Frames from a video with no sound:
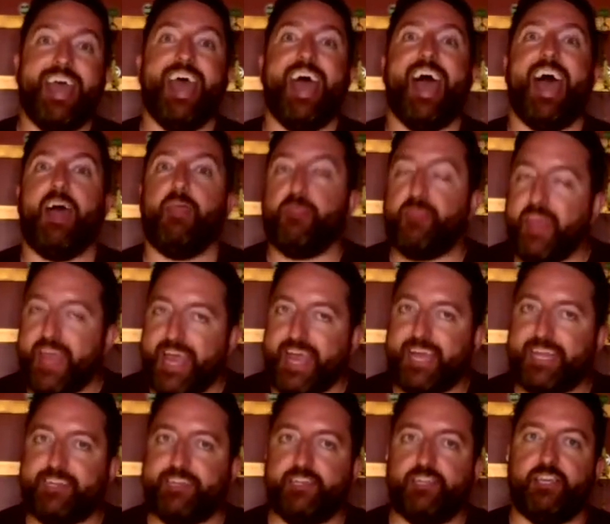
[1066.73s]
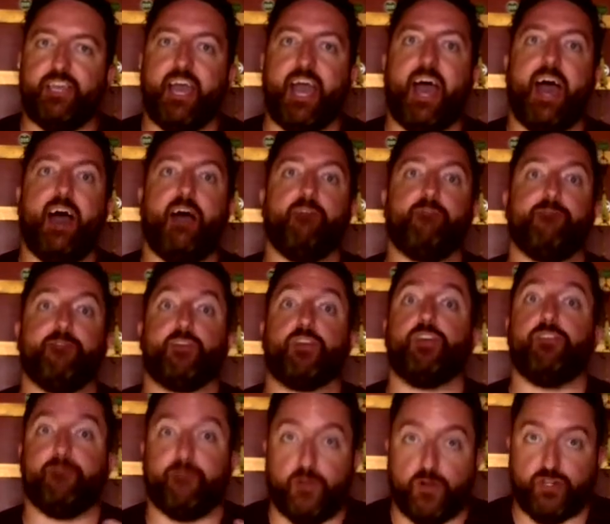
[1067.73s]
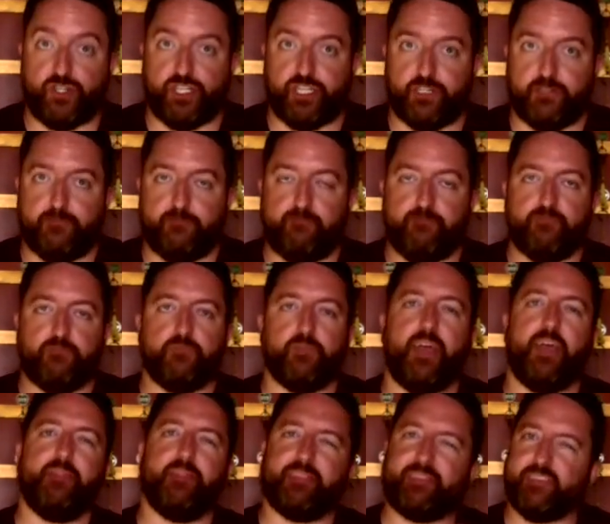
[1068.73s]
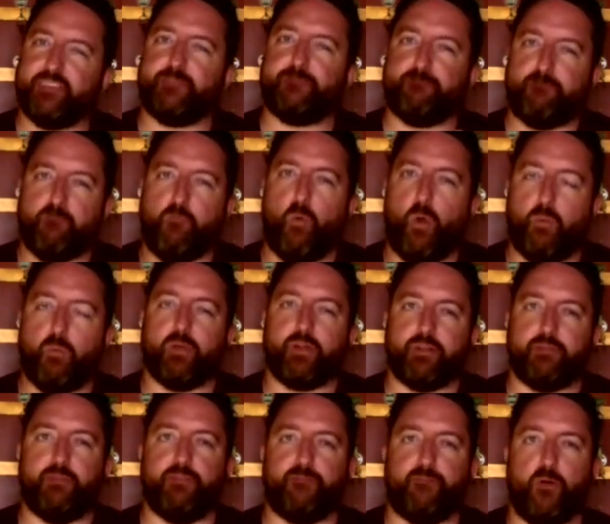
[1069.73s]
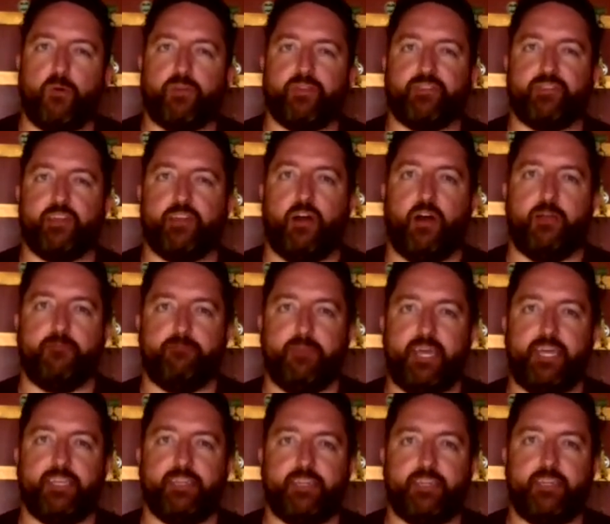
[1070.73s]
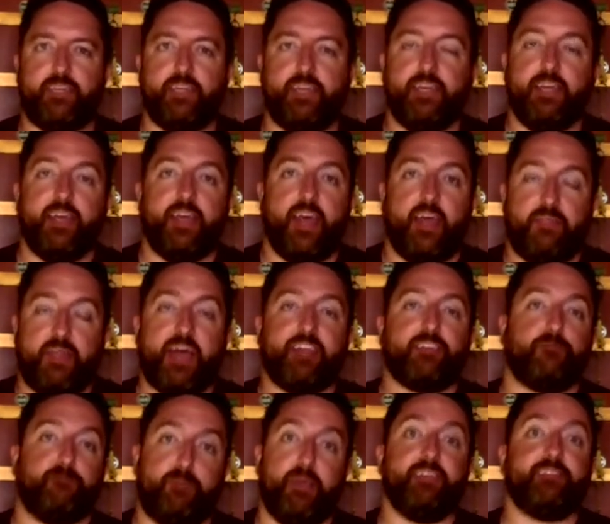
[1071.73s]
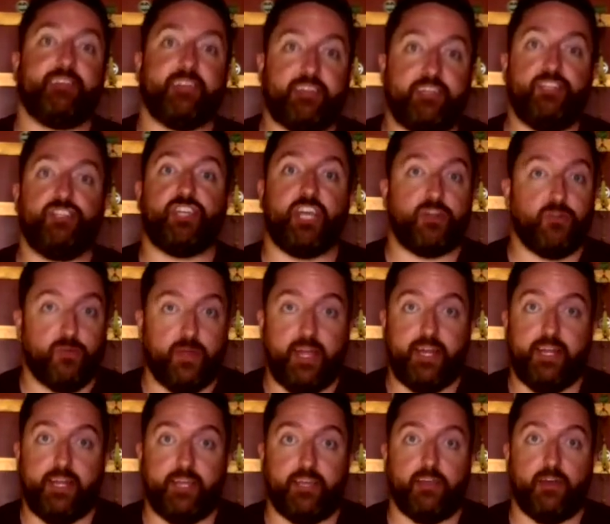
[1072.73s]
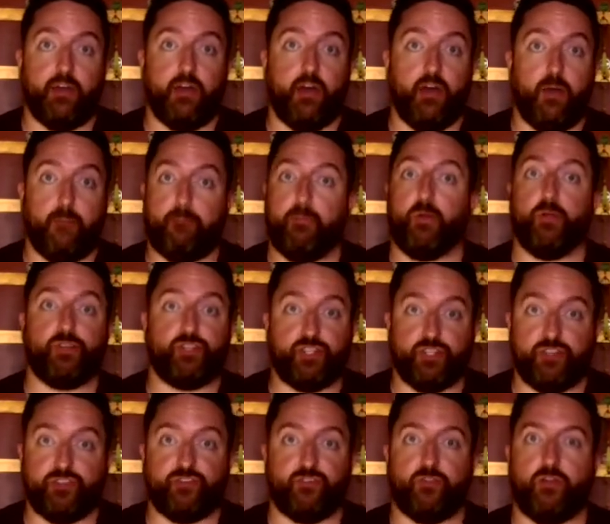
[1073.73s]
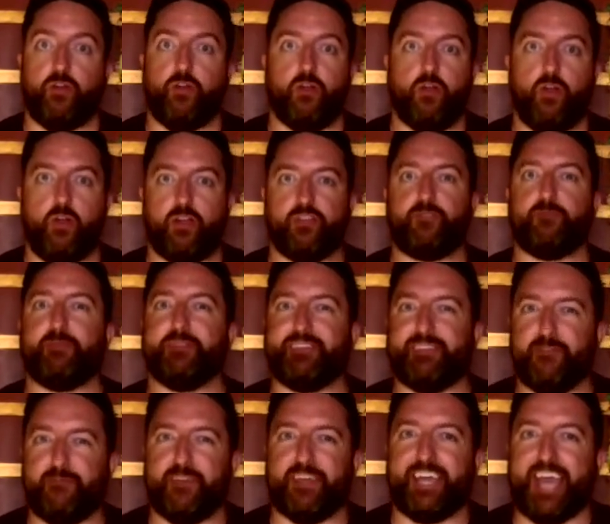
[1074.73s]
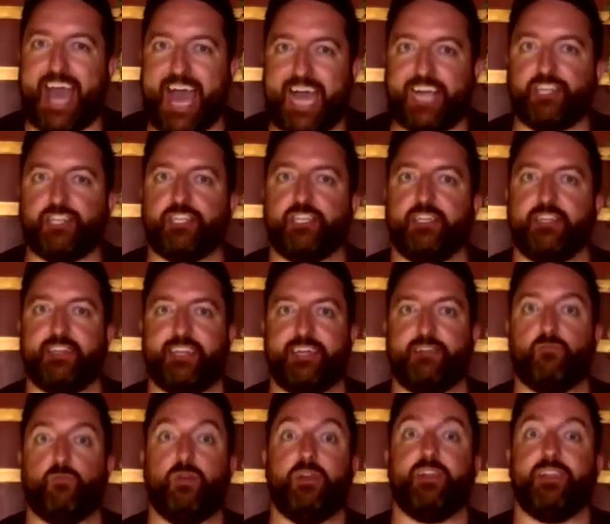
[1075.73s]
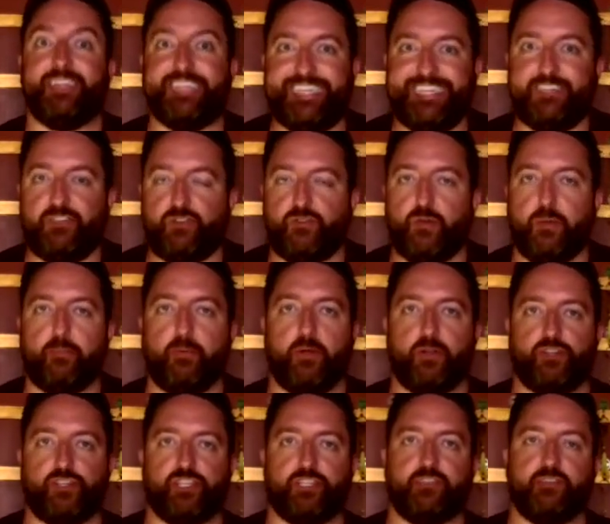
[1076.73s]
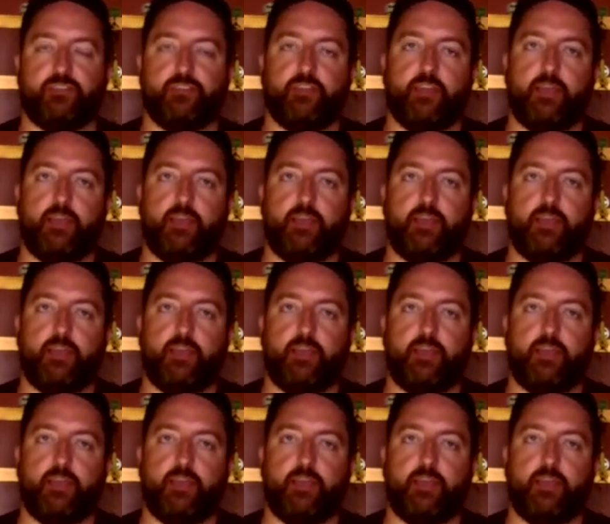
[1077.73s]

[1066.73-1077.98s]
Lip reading: And then you have conversion. And this is what we're going to be focusing on mainly. And that's basically generating a purchase or a specific action that will lead to a purchase.